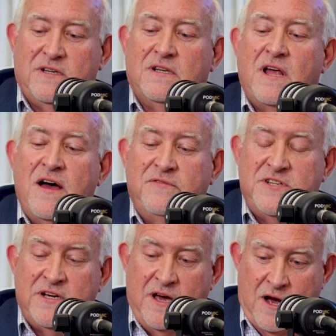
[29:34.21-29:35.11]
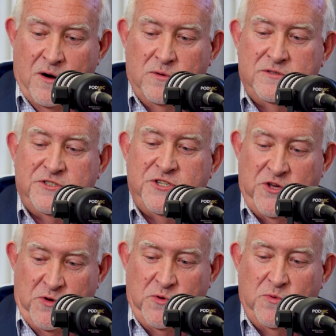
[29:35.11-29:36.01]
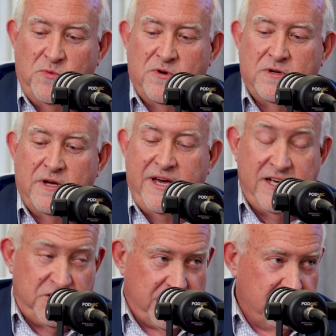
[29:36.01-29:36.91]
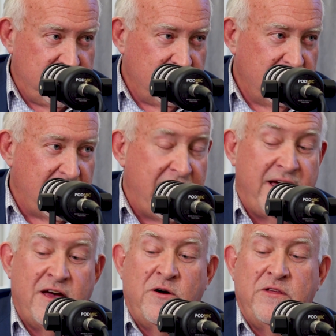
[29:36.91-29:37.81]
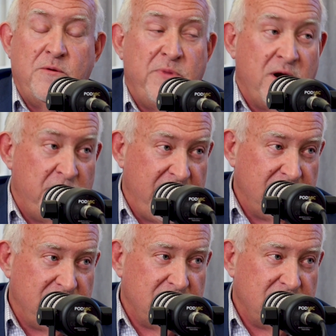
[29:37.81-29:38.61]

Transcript: love to go to Egypt and go to the pyramids.